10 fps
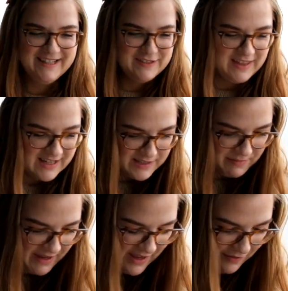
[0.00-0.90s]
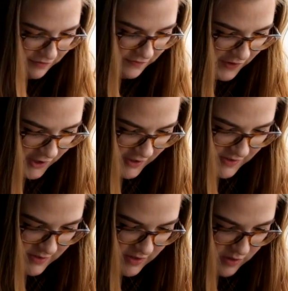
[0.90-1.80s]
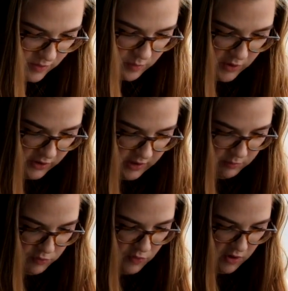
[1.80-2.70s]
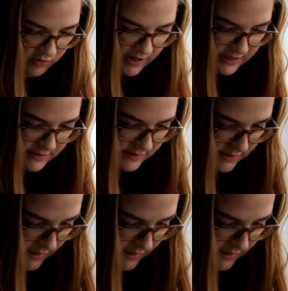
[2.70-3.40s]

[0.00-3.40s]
So that's my first work in progress.